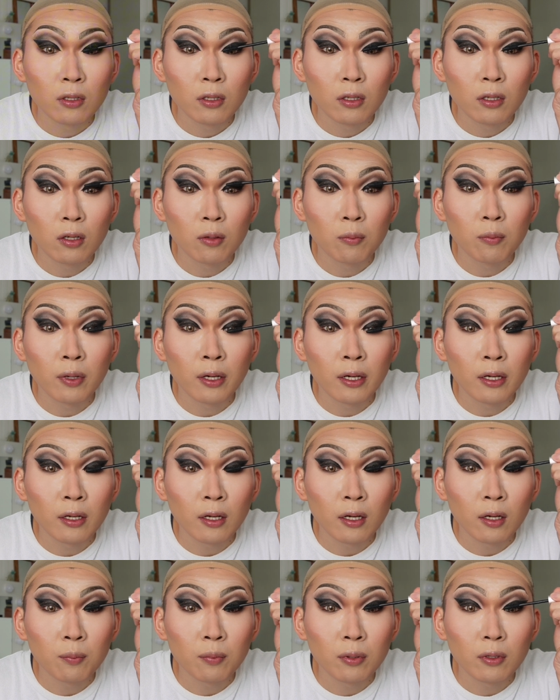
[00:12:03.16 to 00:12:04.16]
on my
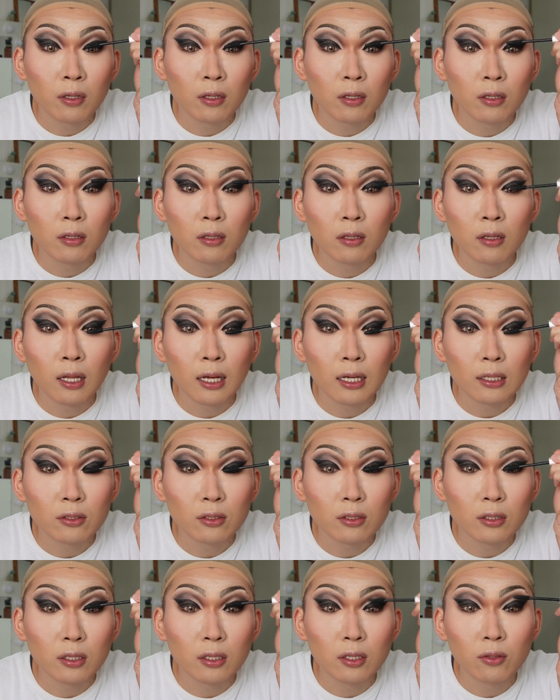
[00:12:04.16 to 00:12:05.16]
upper
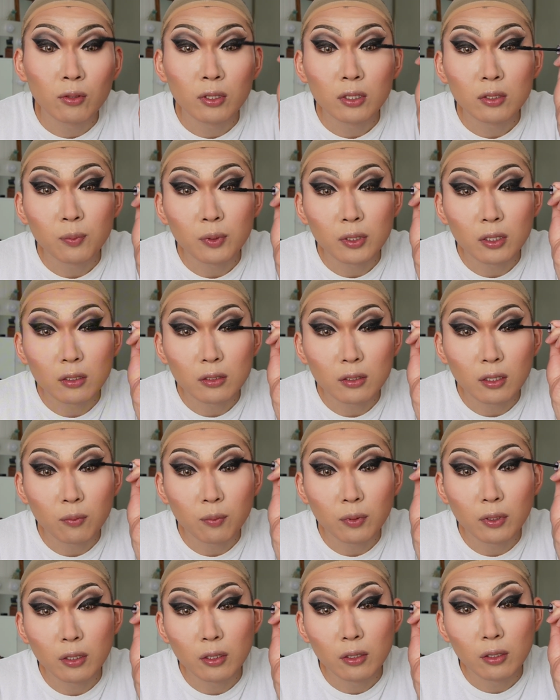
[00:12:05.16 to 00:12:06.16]
lashes anyways, because I'll
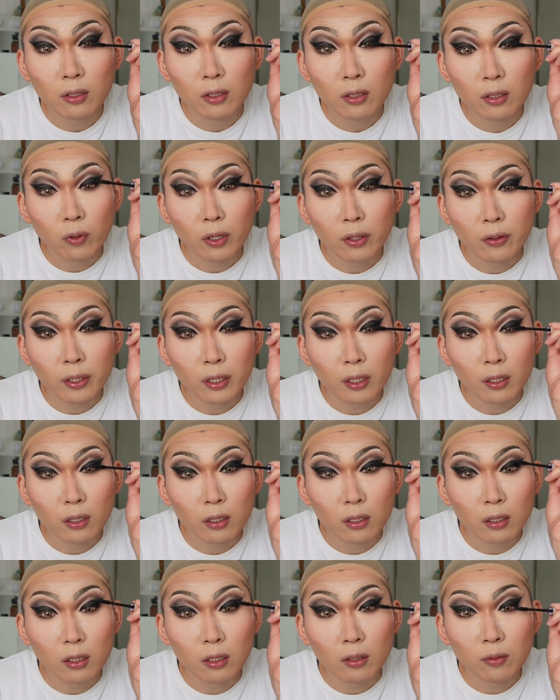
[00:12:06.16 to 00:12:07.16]
be wearing
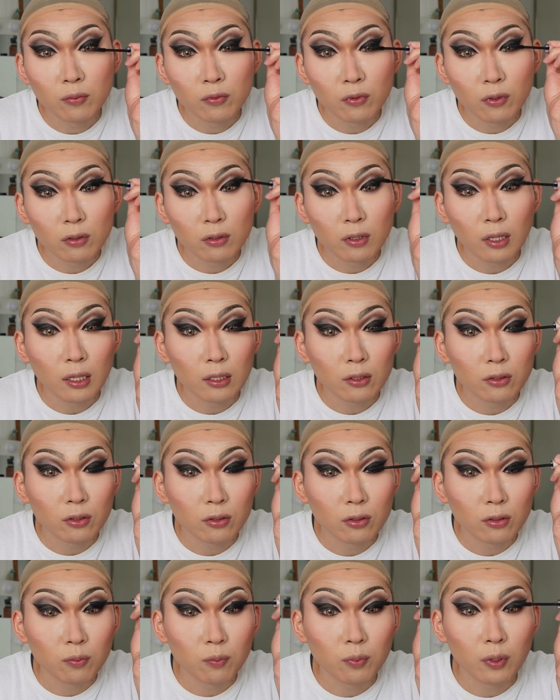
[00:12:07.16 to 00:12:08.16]
false
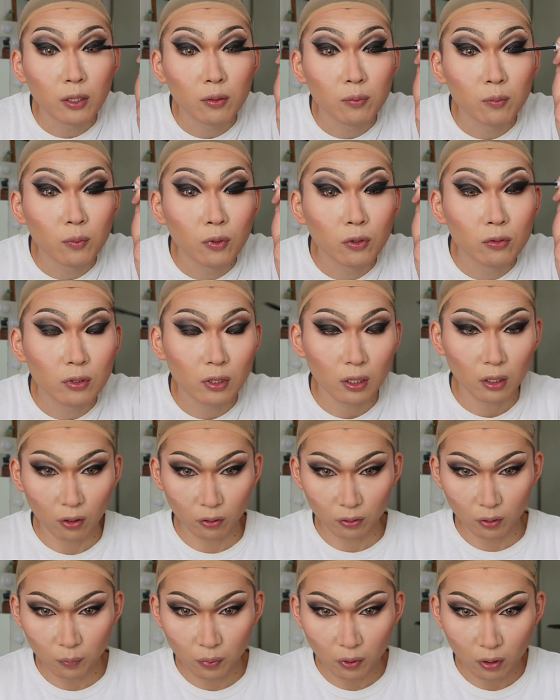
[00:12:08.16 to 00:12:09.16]
lashes, but mostly on
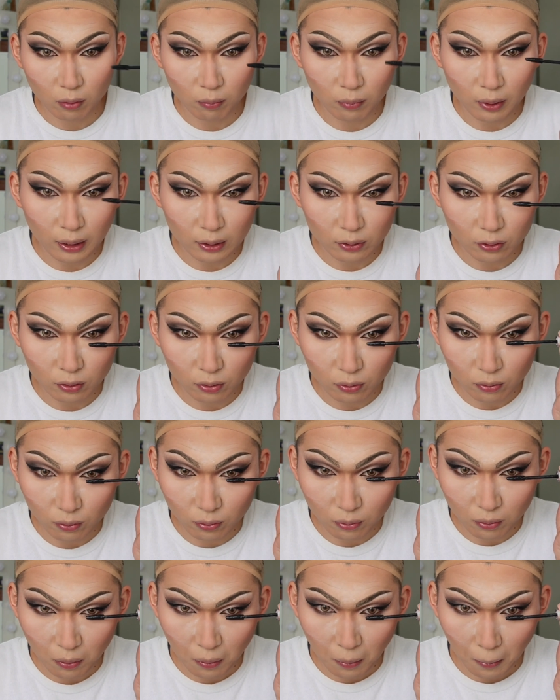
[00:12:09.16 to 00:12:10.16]
the bottom lashes
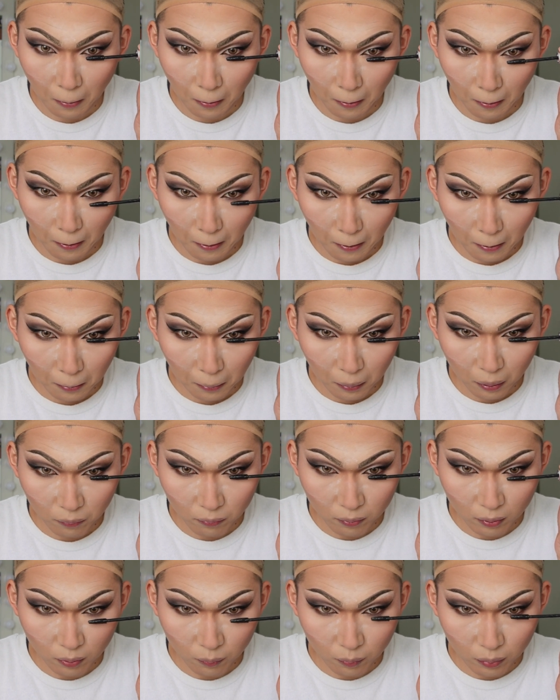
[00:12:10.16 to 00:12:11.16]
to give
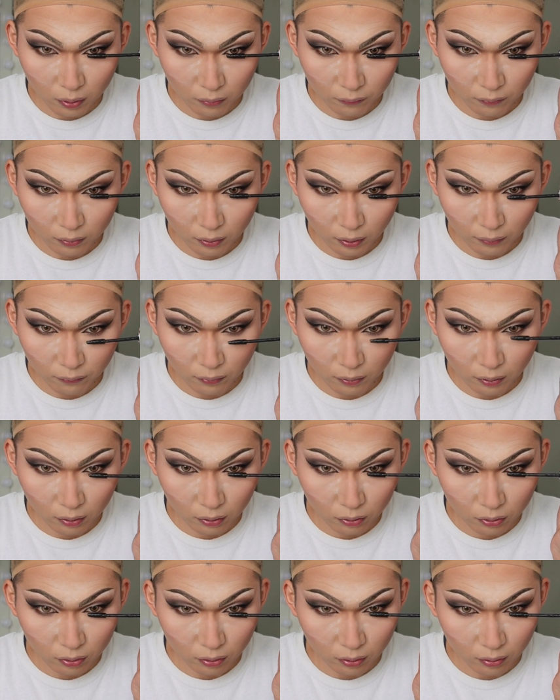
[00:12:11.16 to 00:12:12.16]
it a bit of a
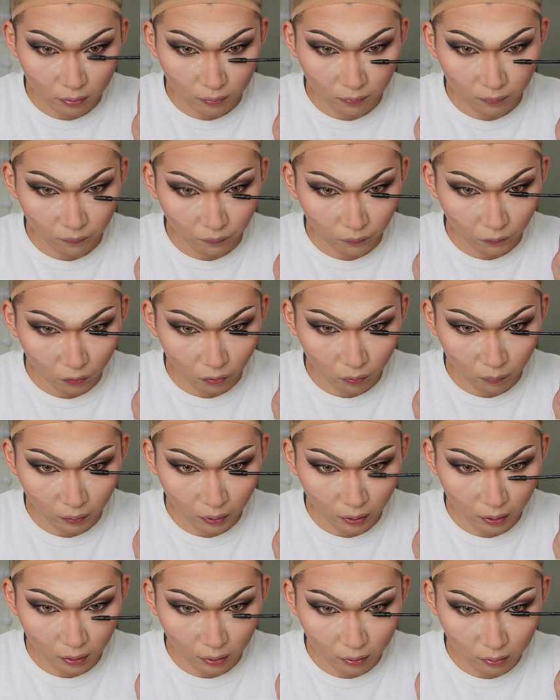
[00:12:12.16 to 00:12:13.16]
definition to my
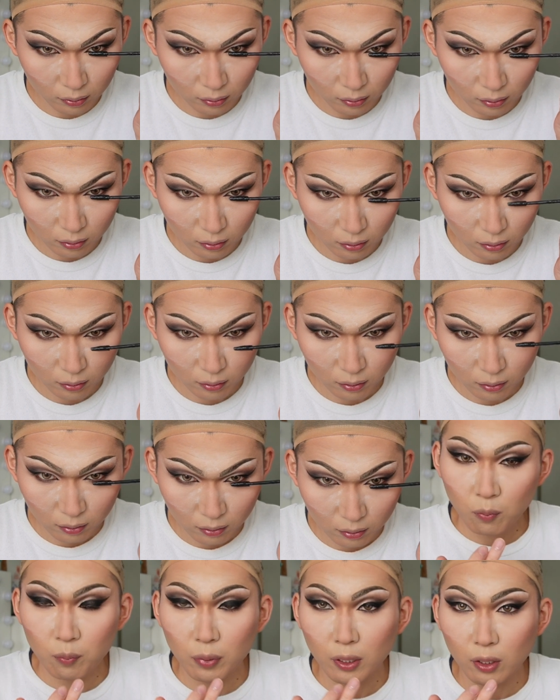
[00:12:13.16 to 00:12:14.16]
eyes.
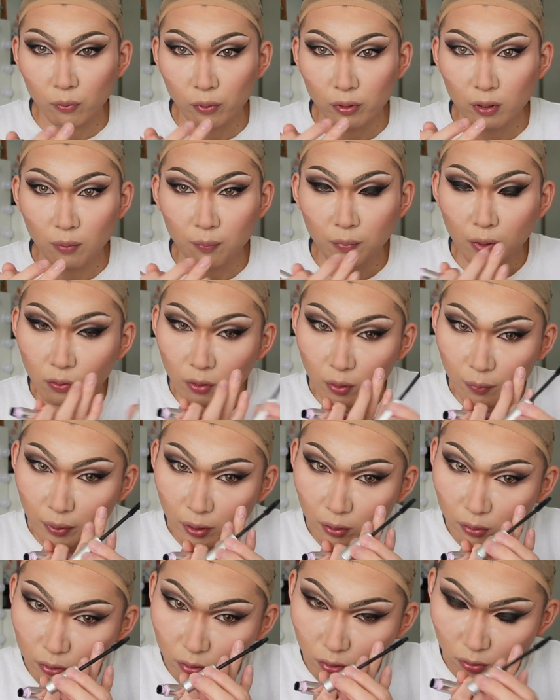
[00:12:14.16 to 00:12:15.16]
But with the mirror
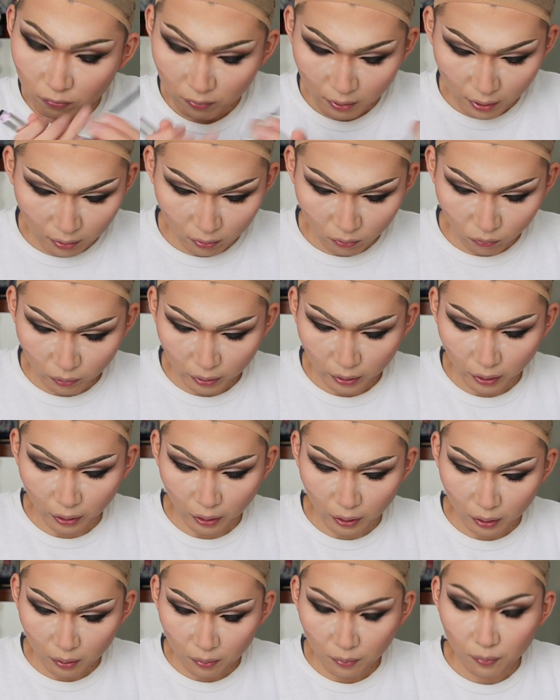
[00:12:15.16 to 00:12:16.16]
being so far
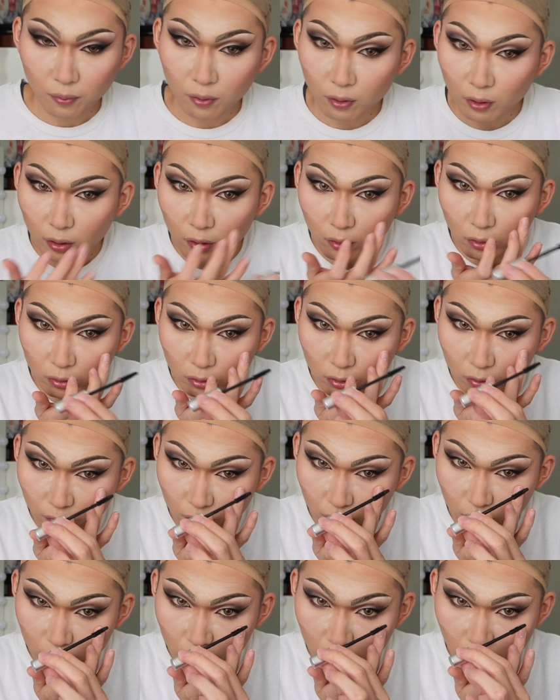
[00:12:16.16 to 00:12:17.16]
away, it also
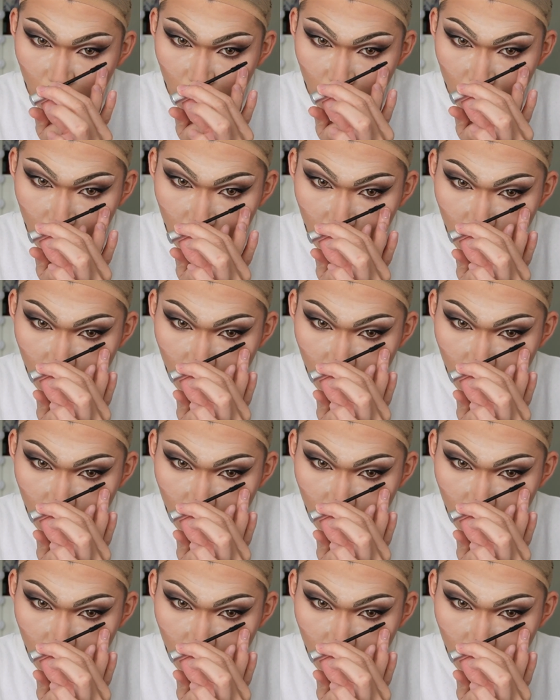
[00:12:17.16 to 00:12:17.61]
feels kind of